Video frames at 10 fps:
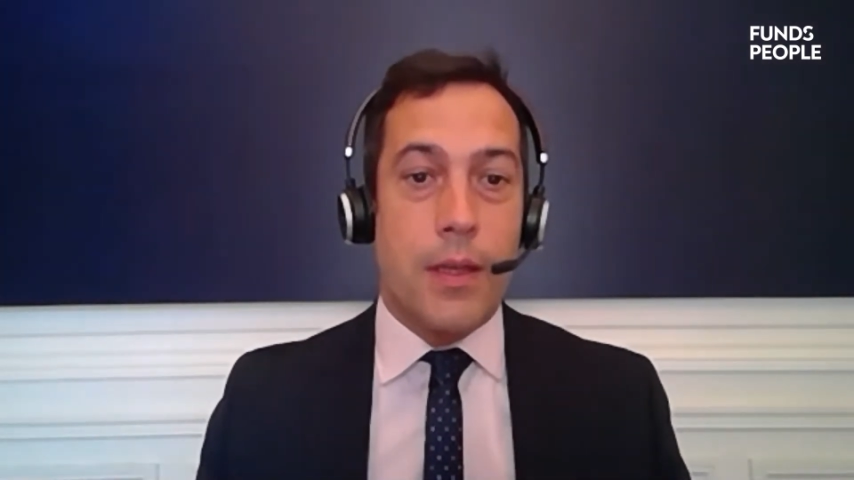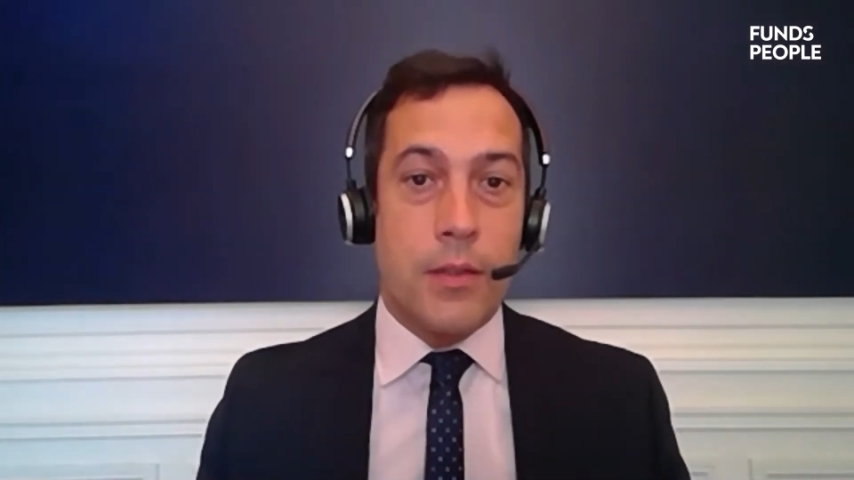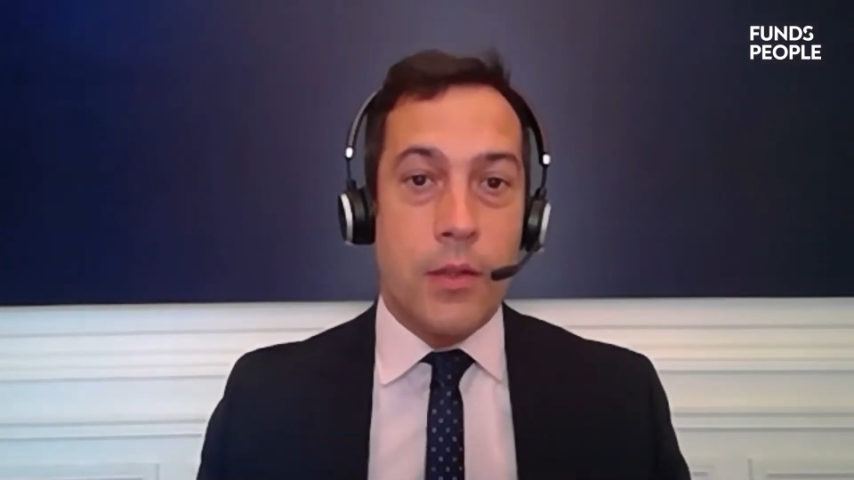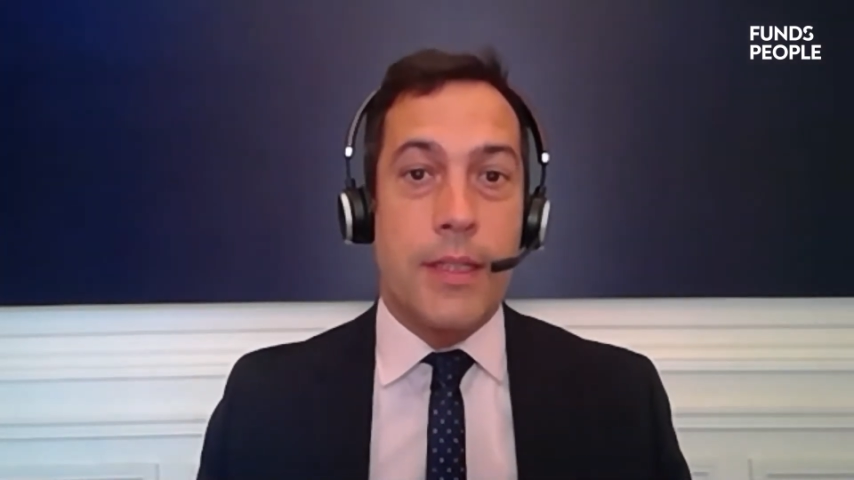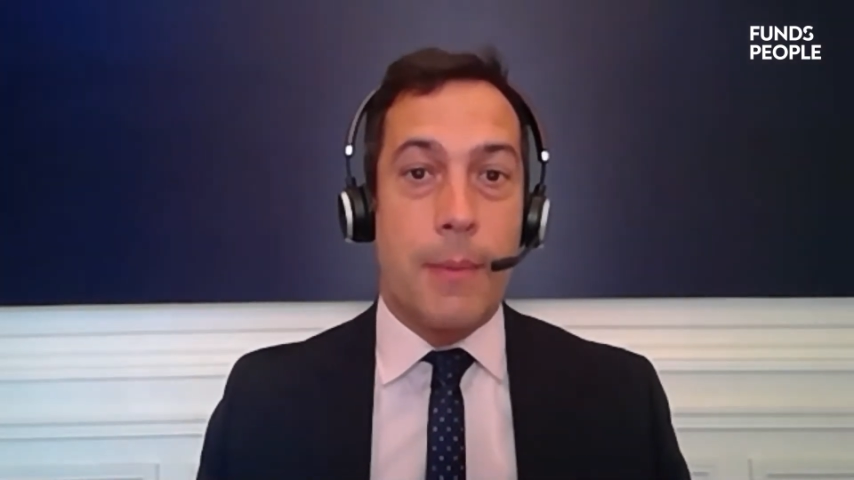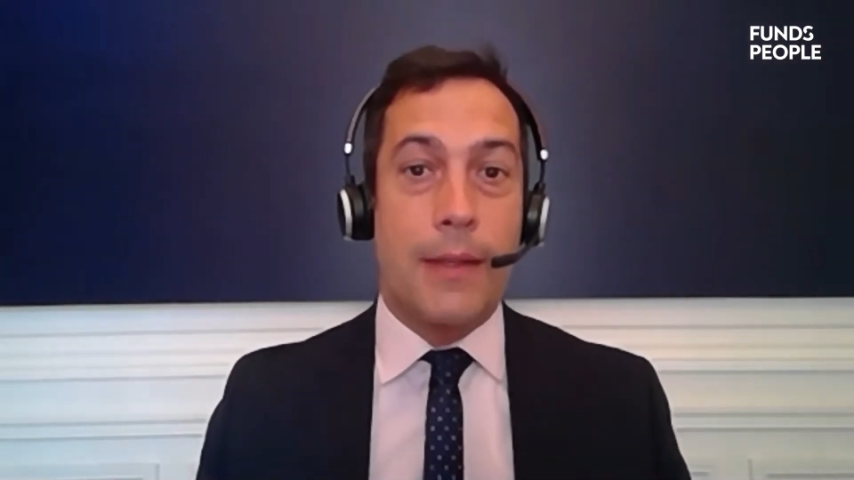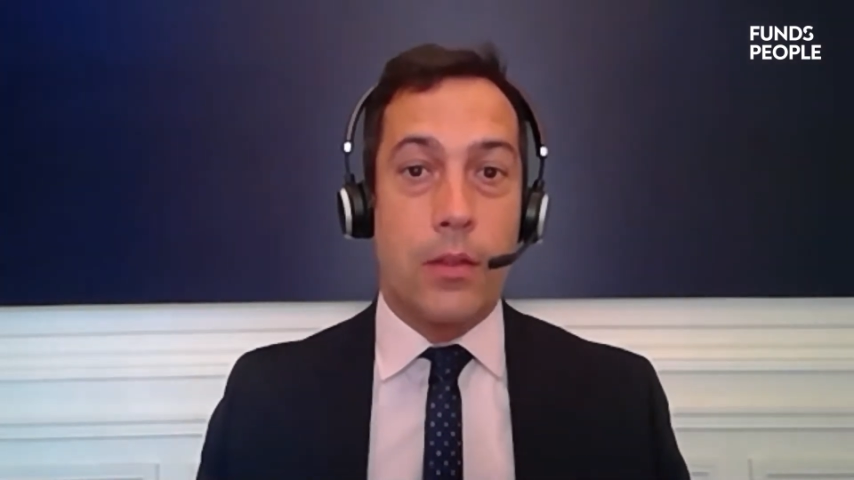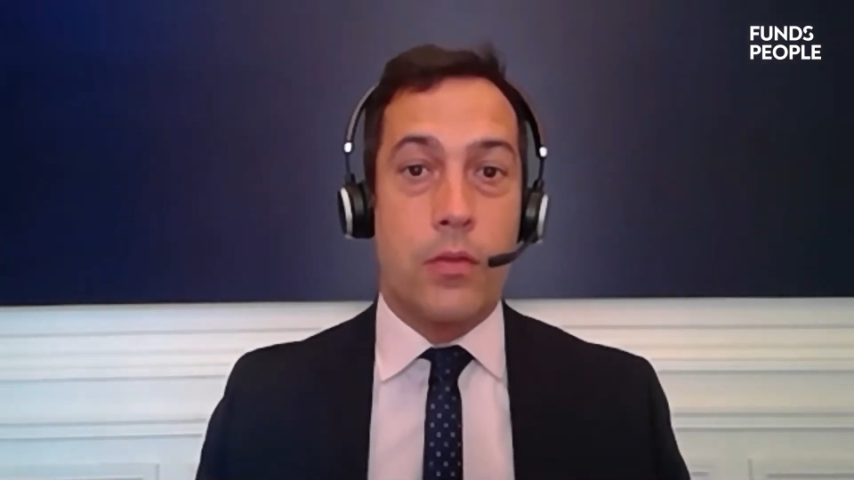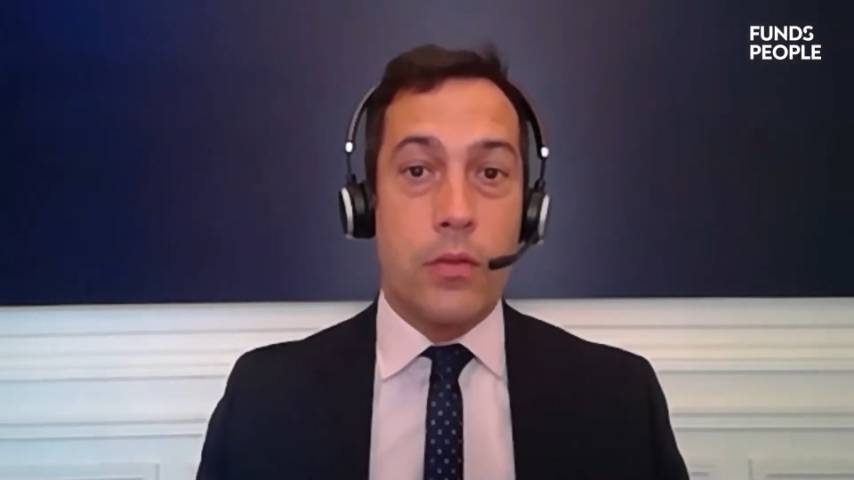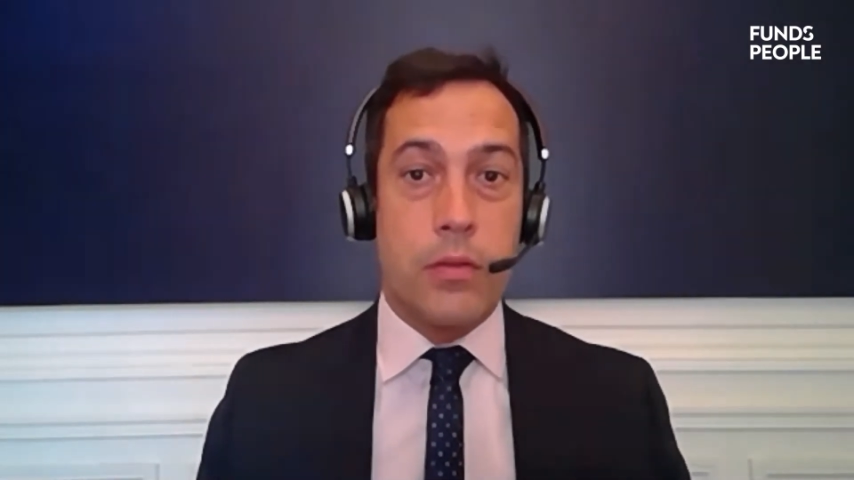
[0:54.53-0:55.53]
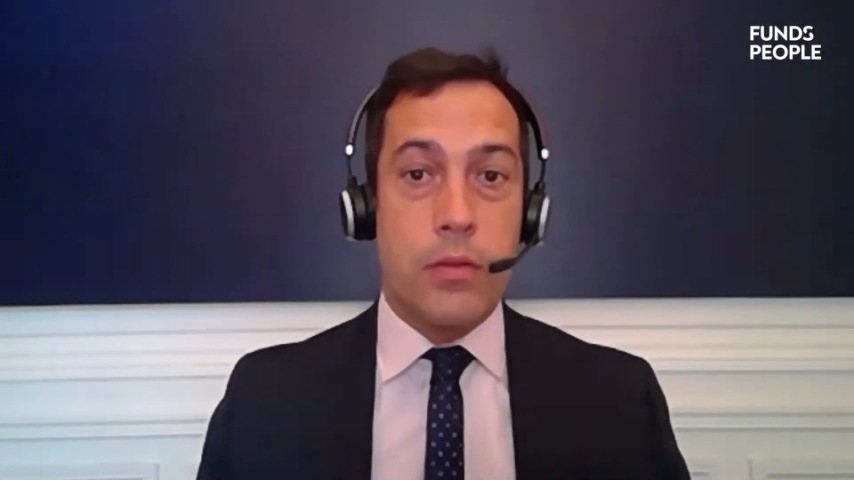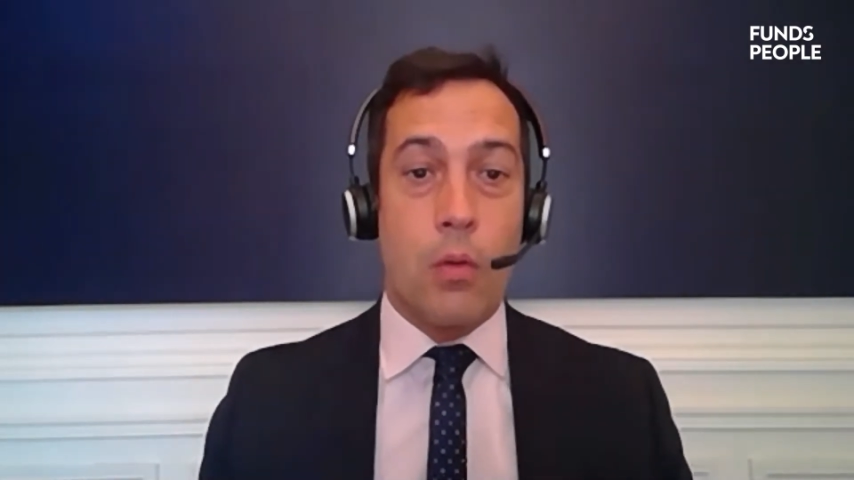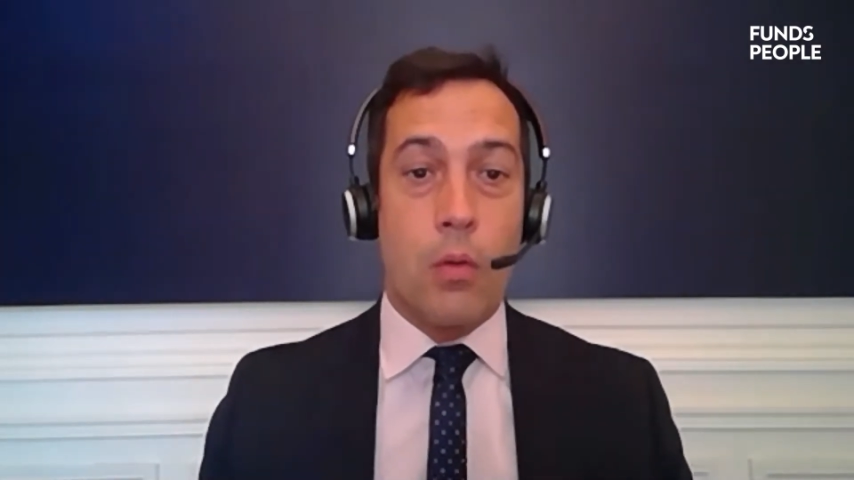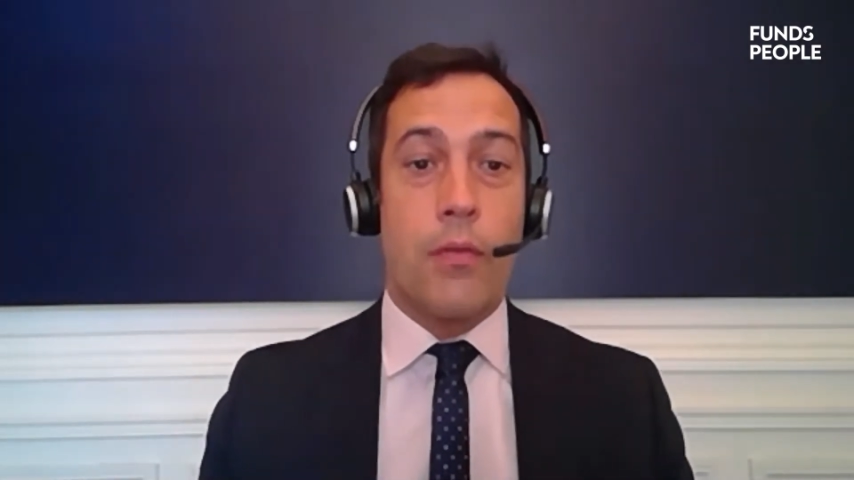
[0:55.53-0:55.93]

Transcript: is not expected to slow